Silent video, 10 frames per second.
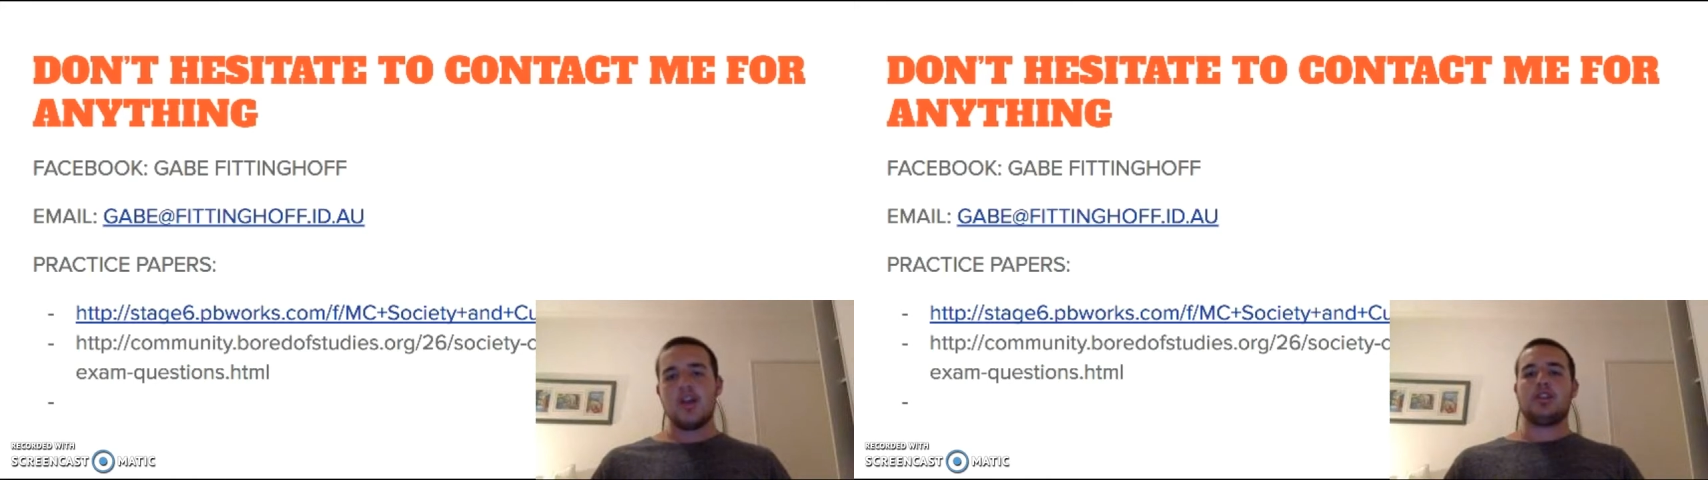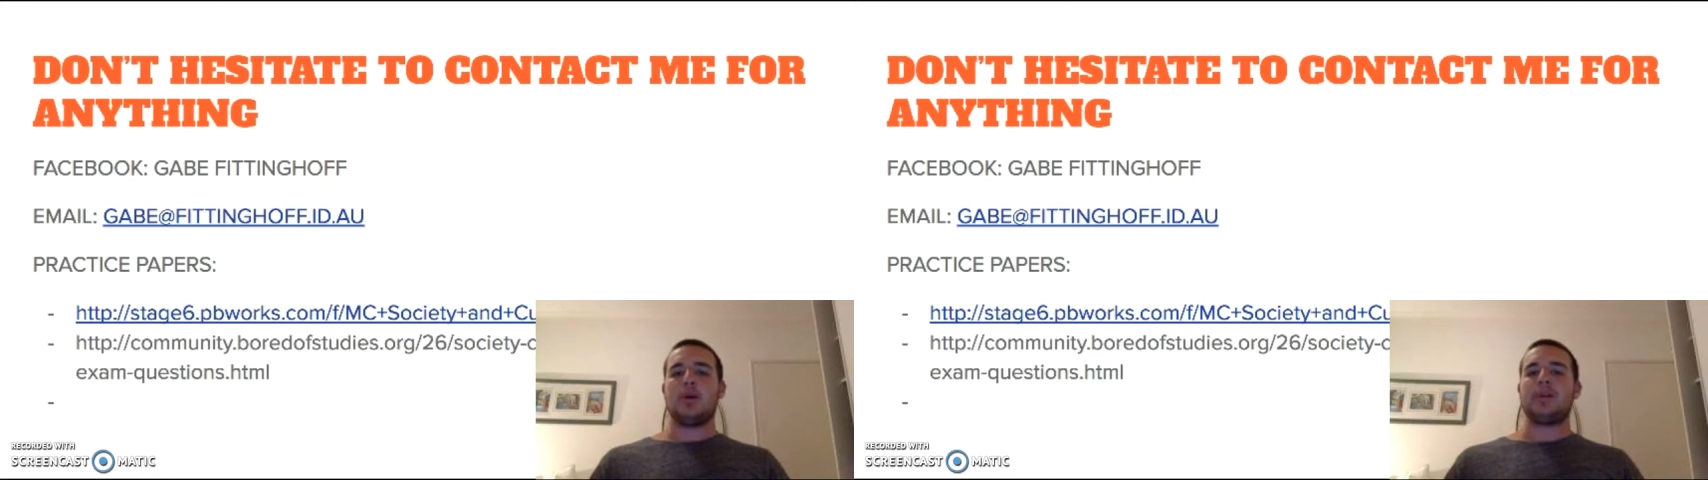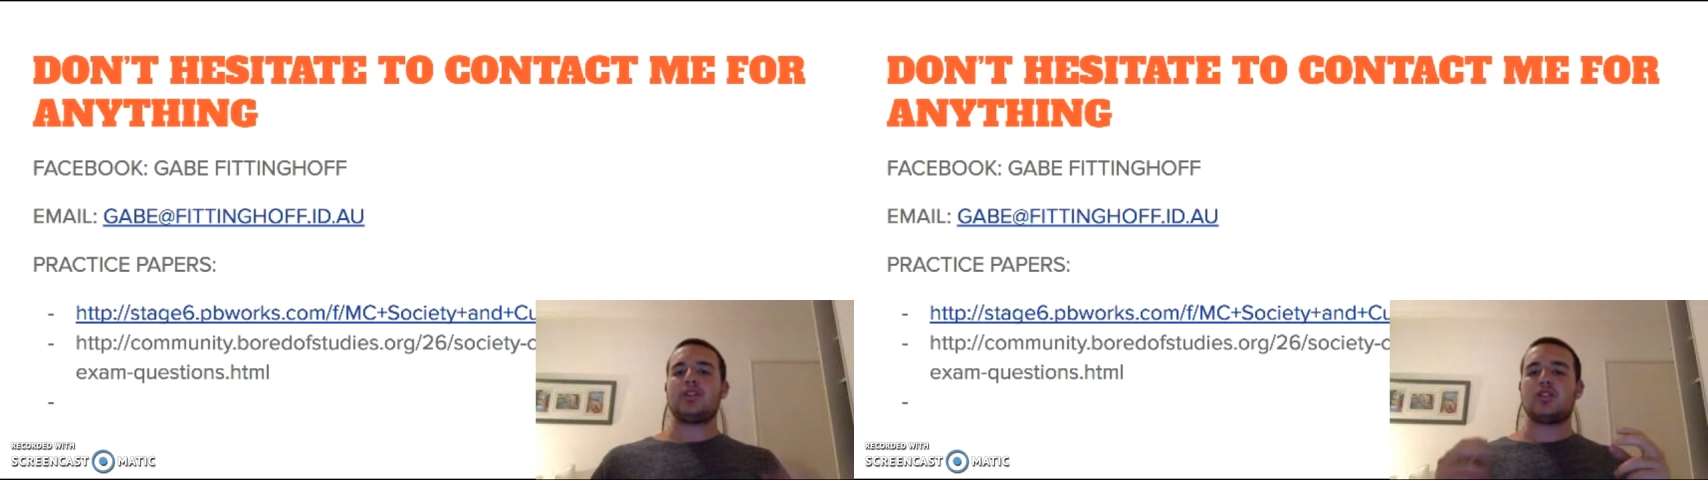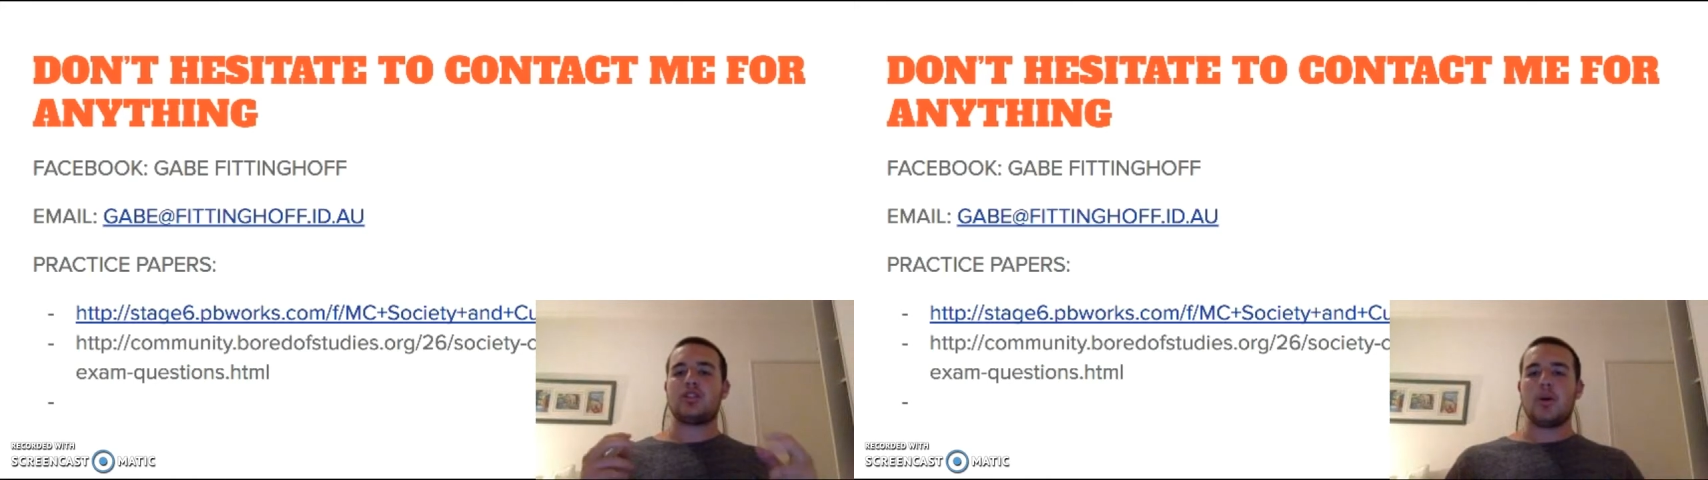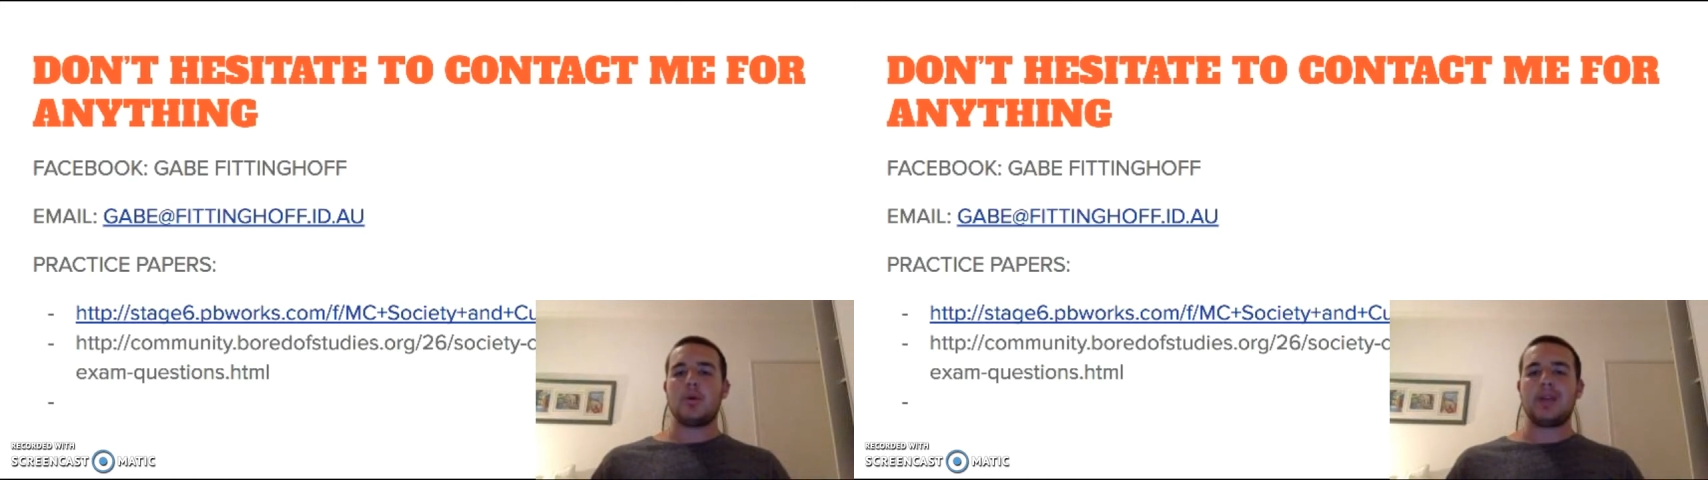So it's
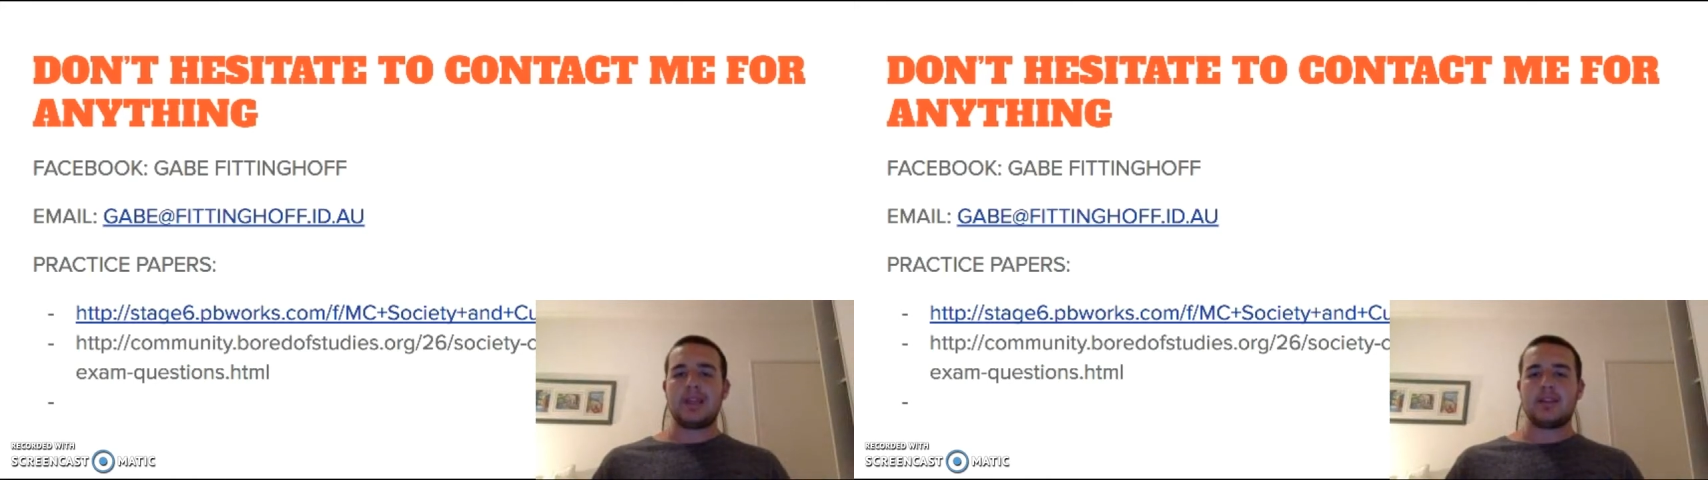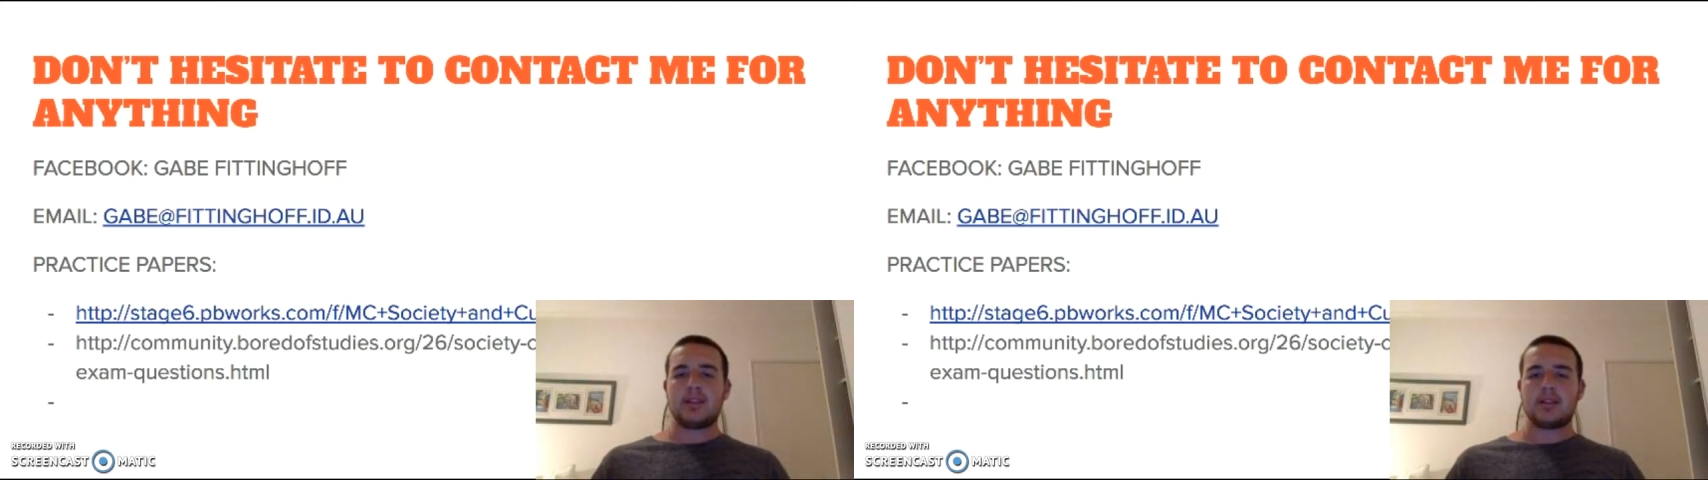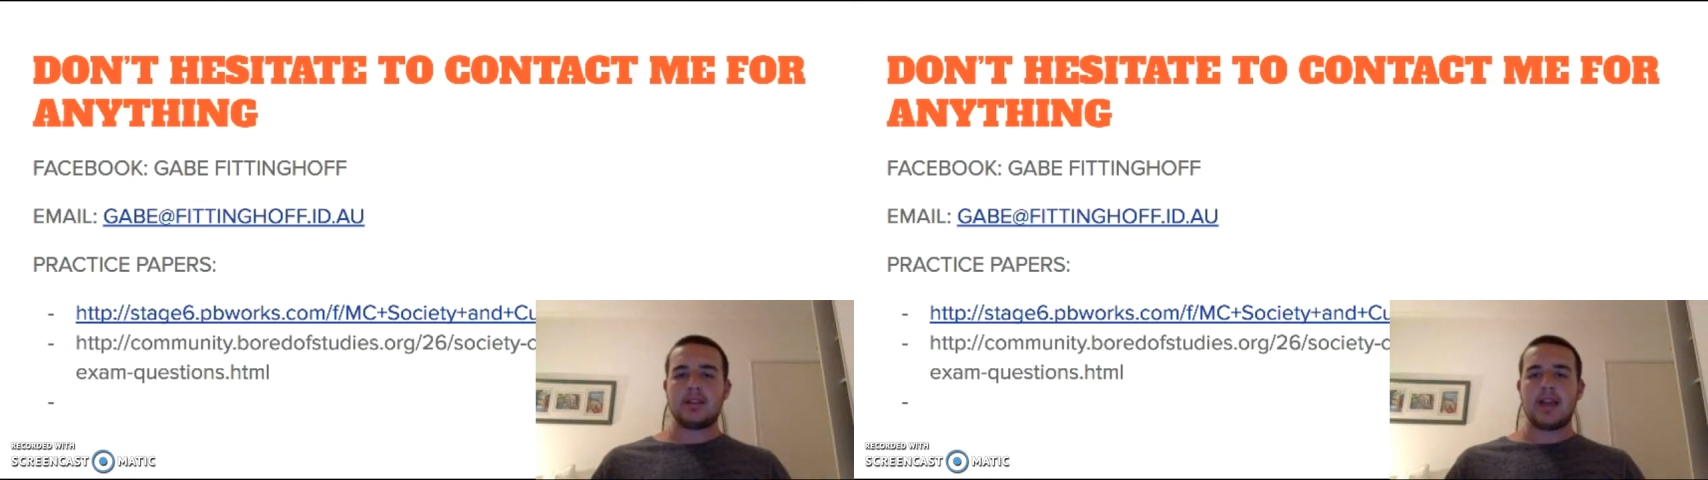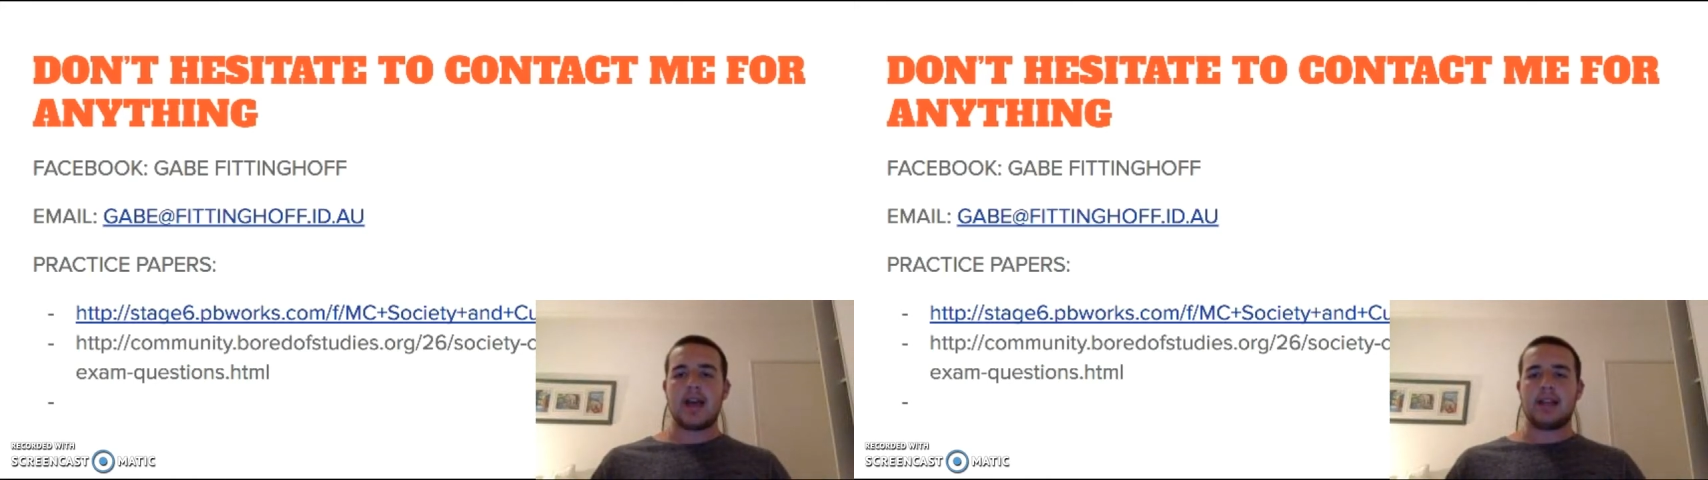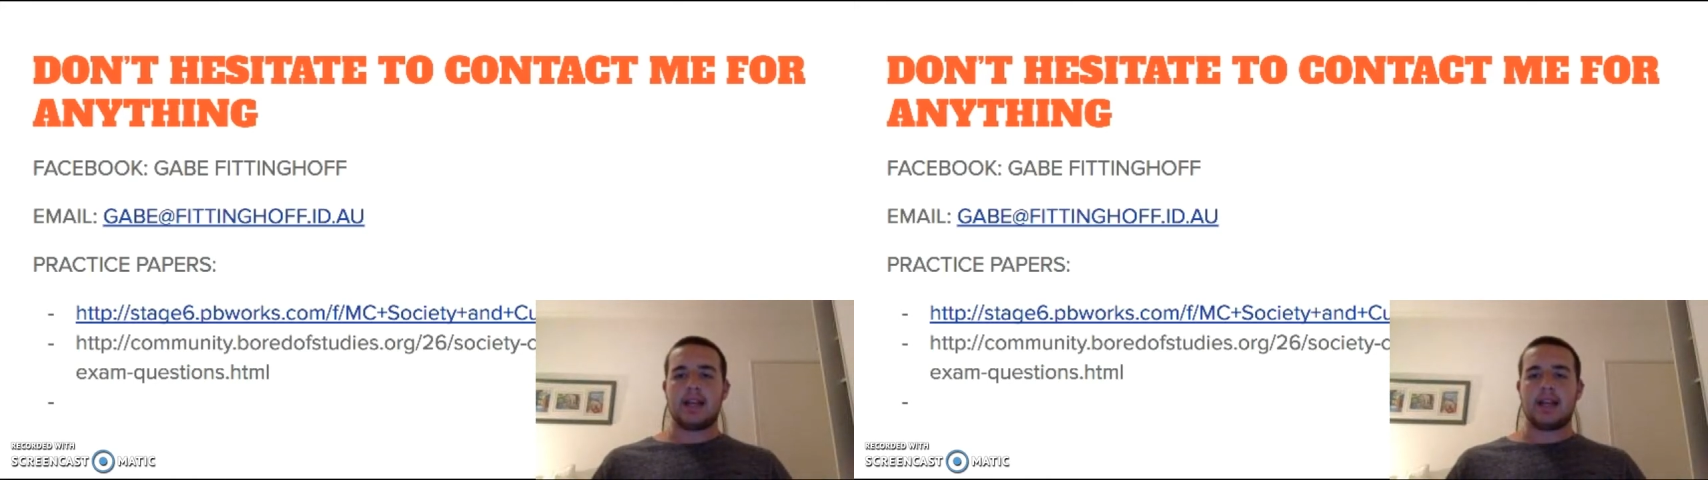so easy to get.